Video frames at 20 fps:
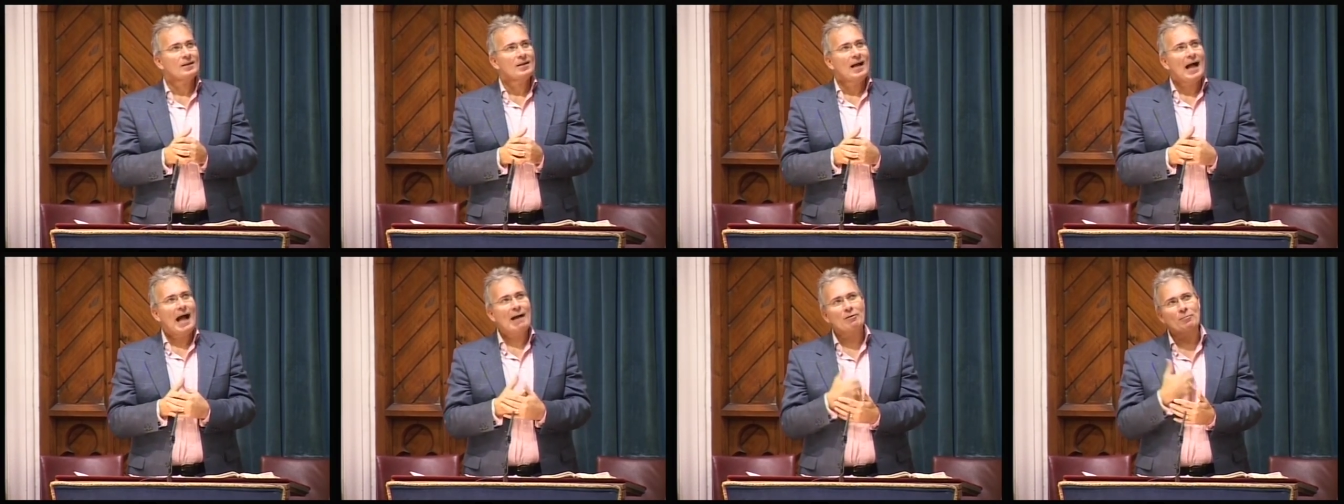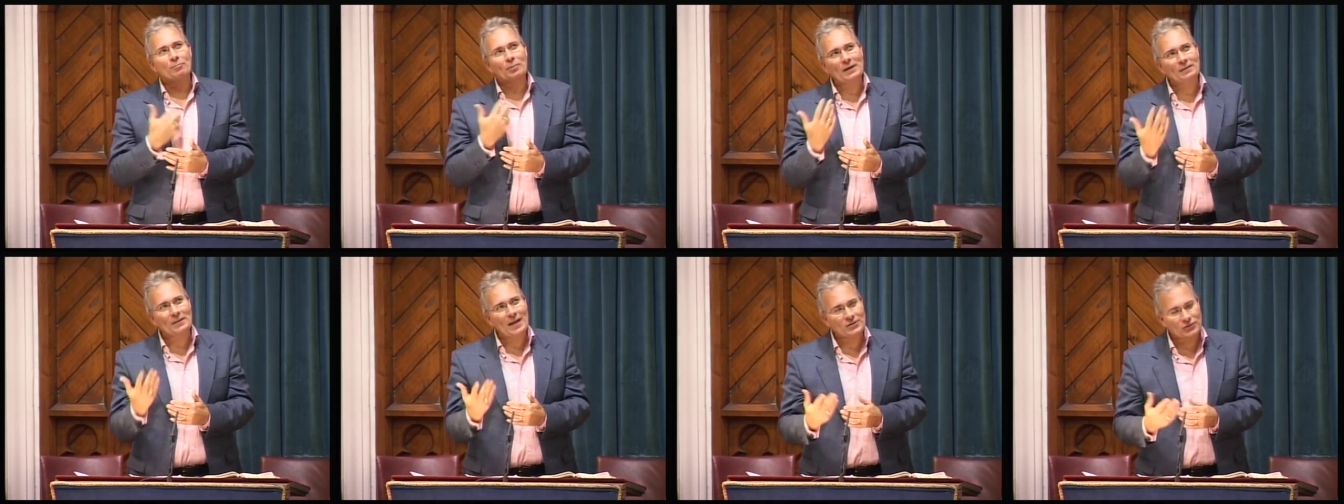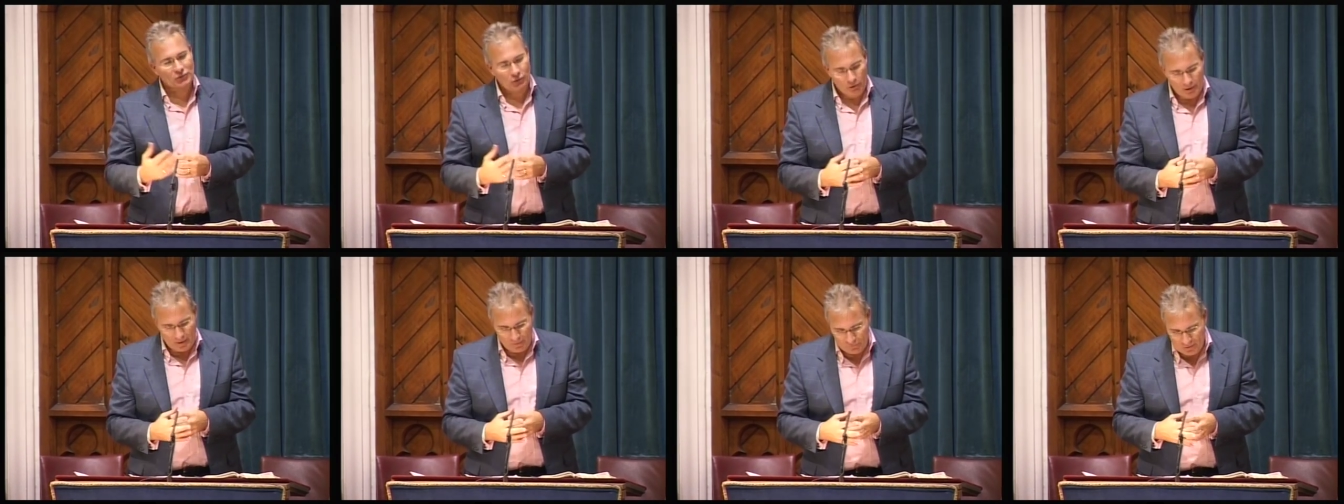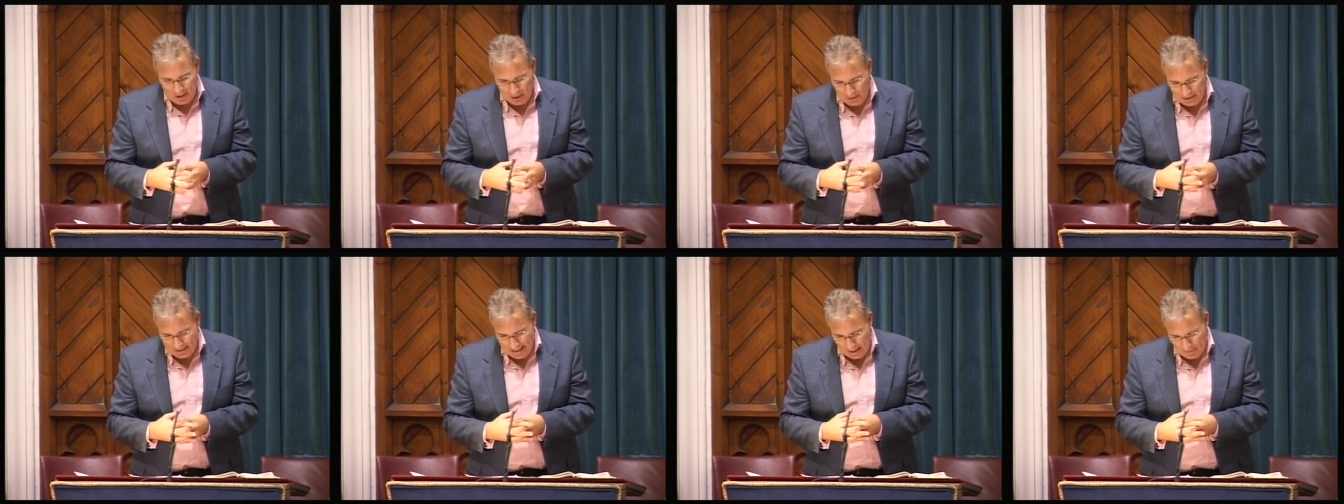I repeat that story of
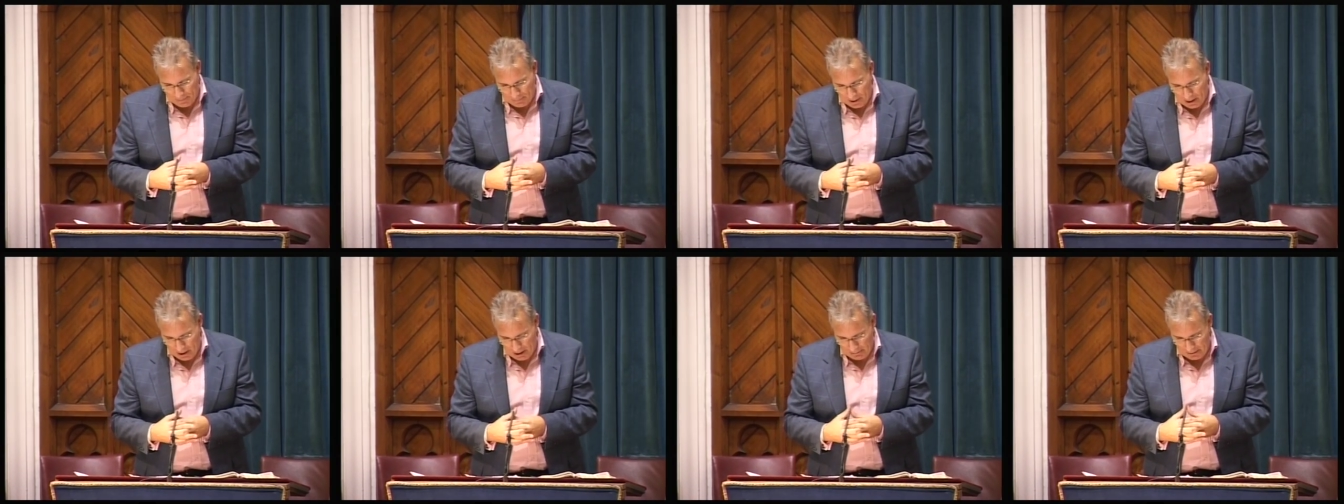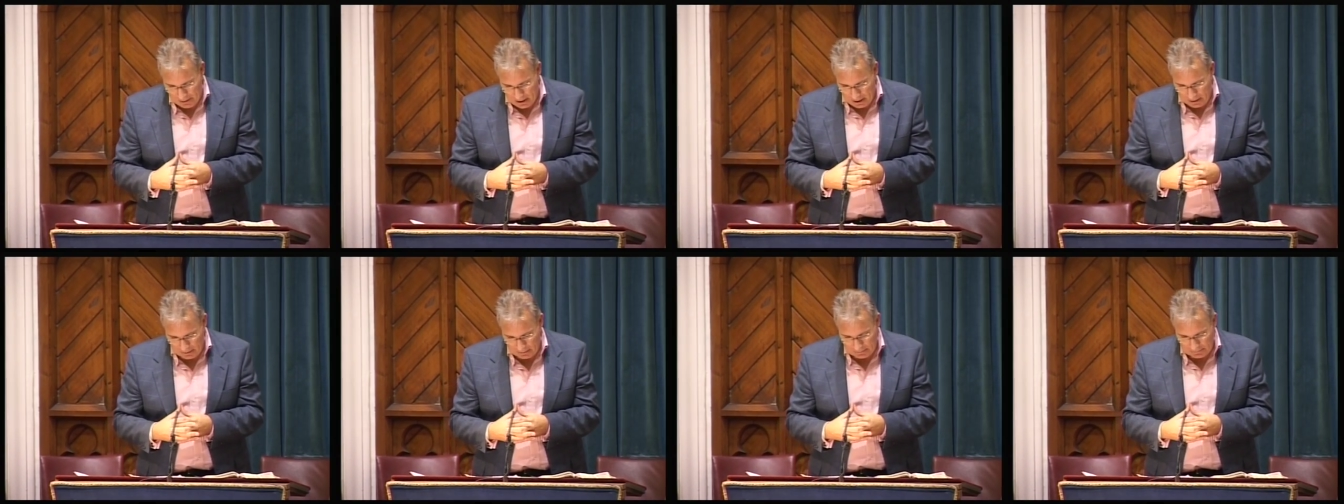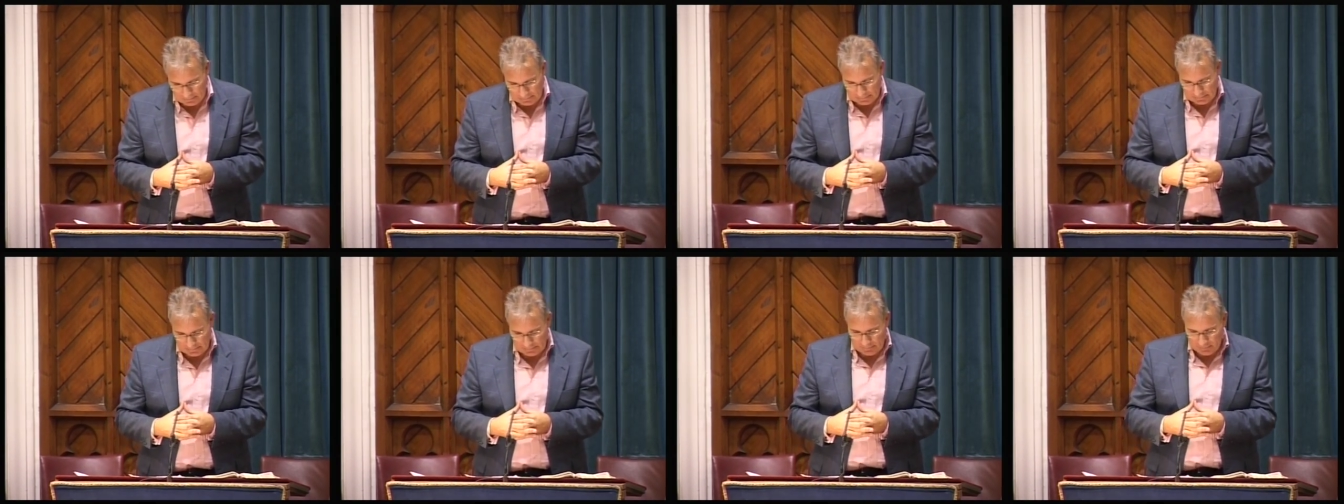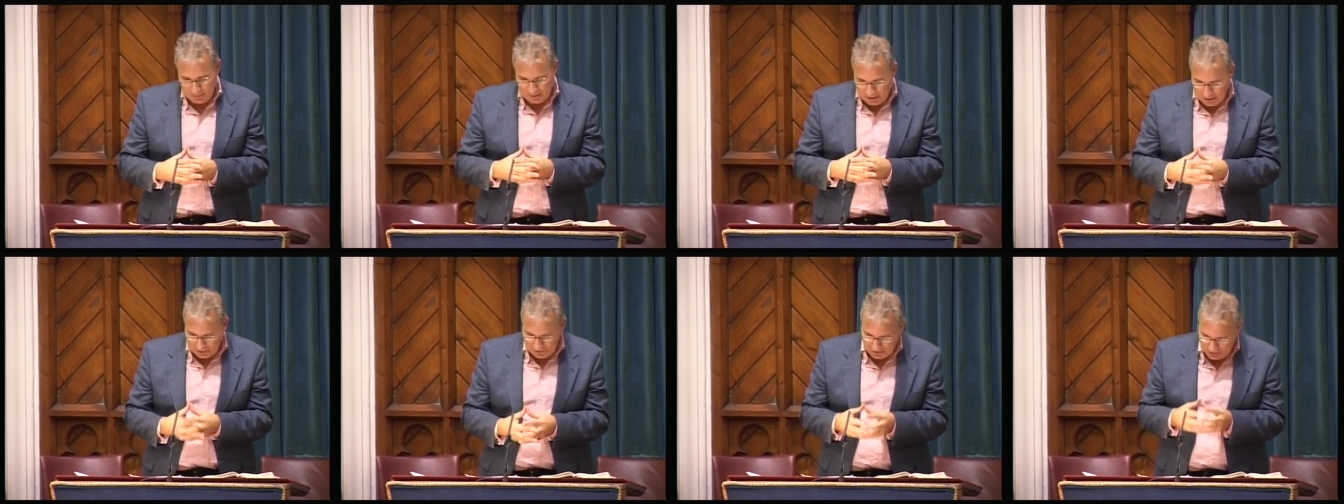Tony Campolo
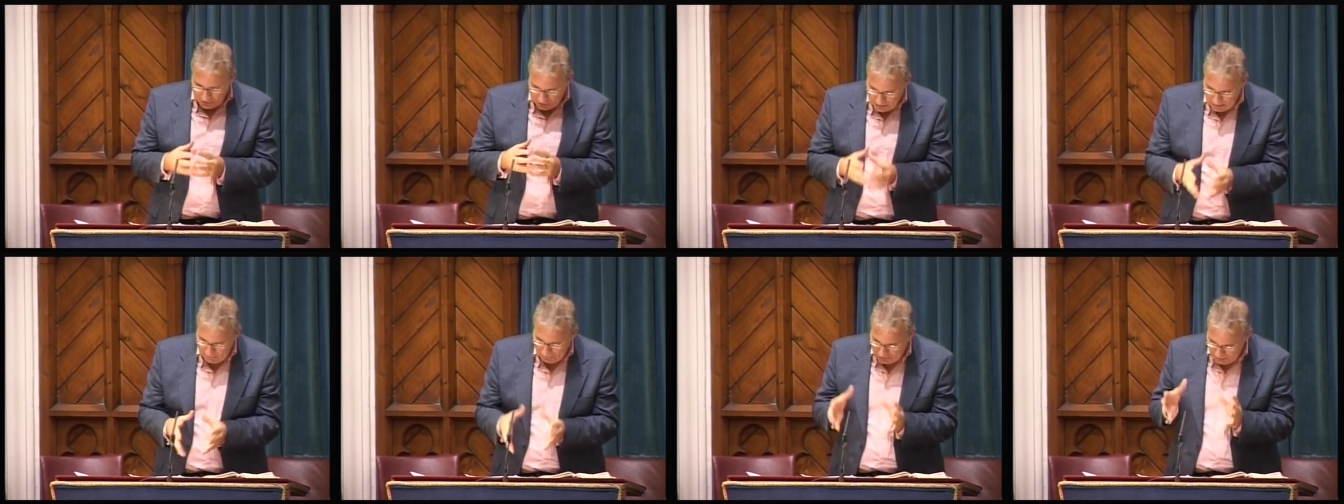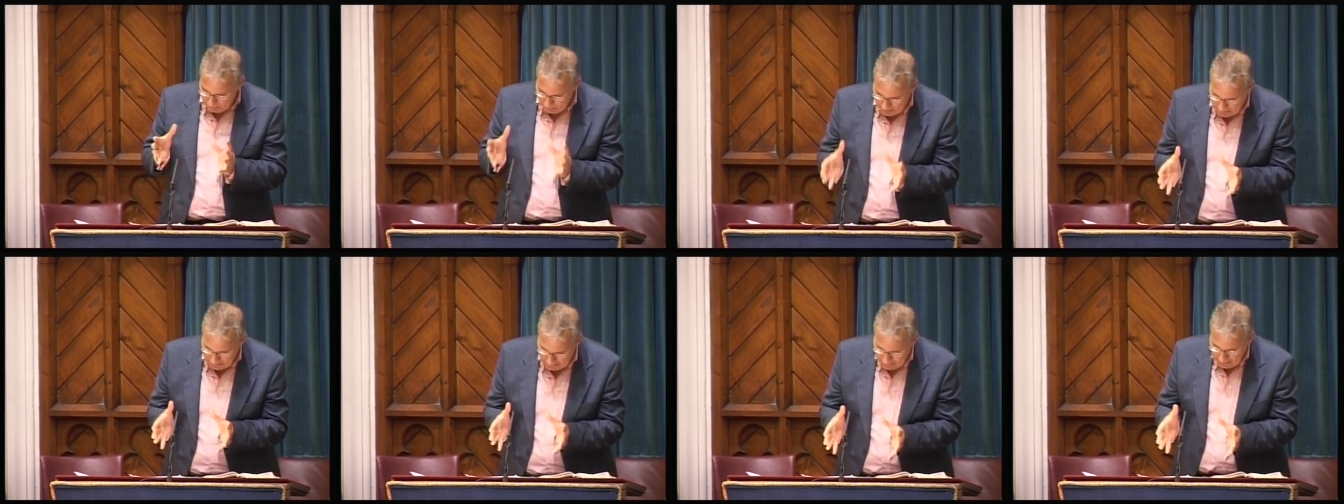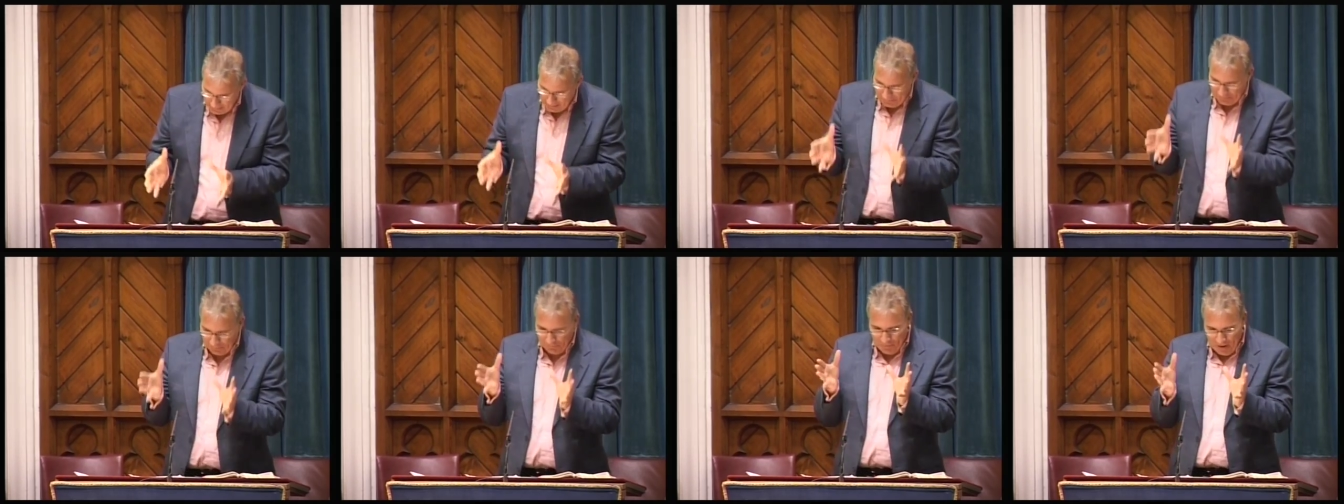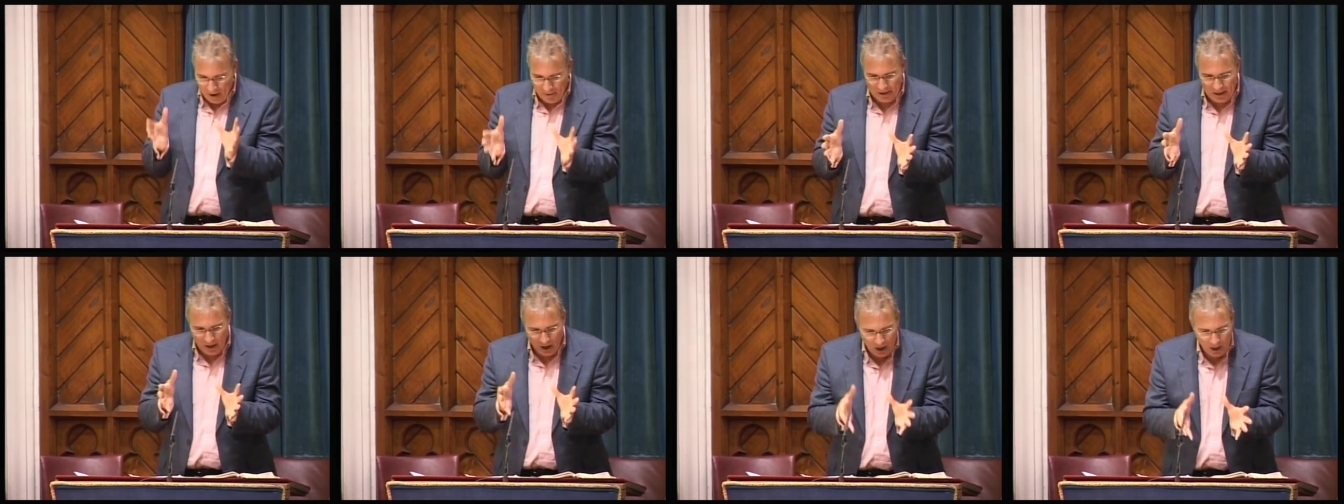because it seems to me at the
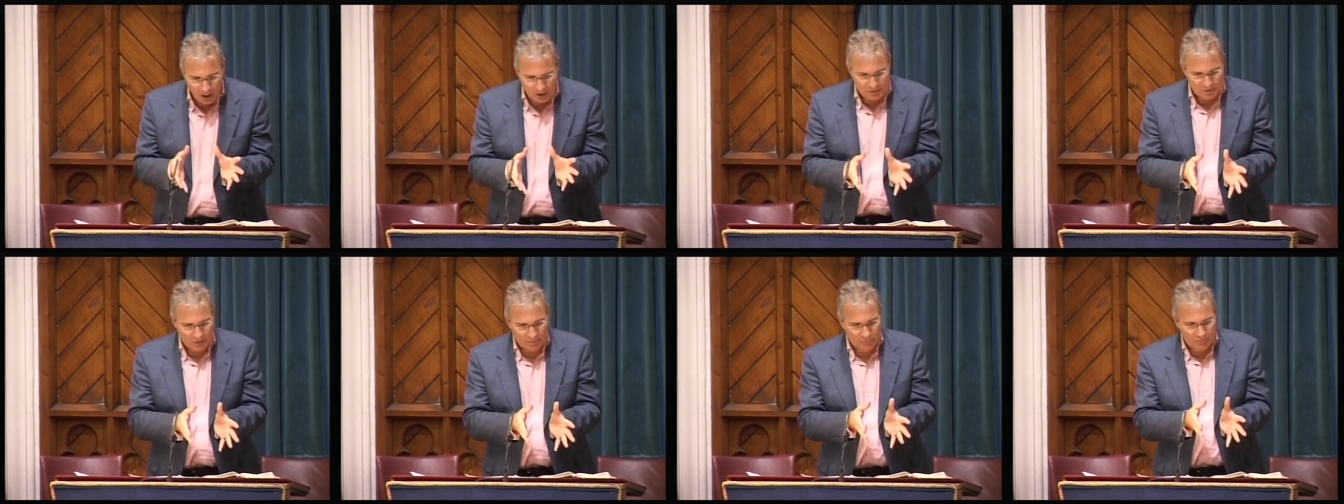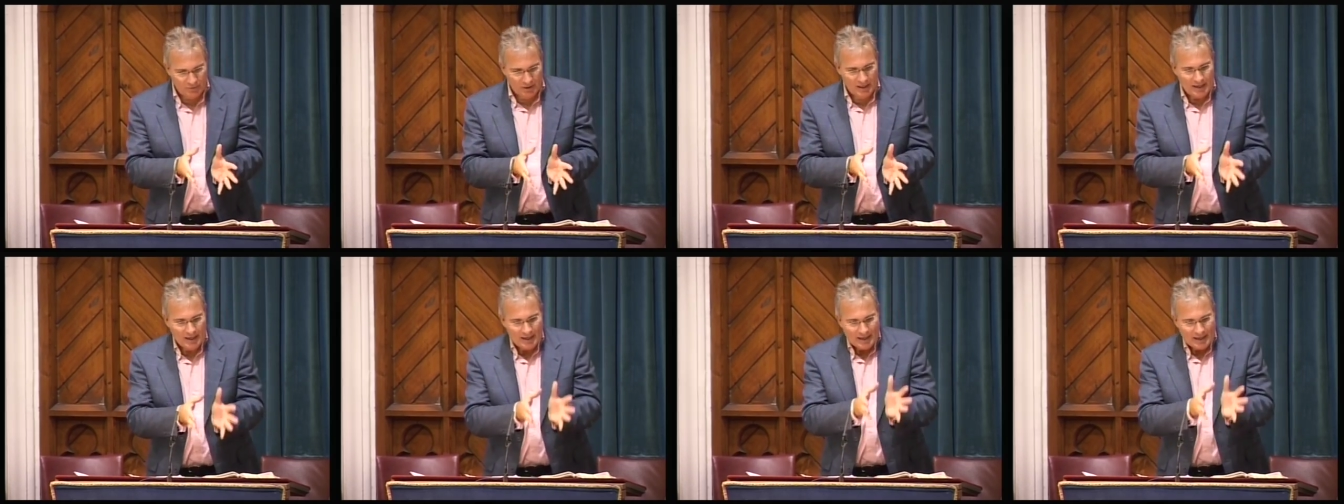very heart of the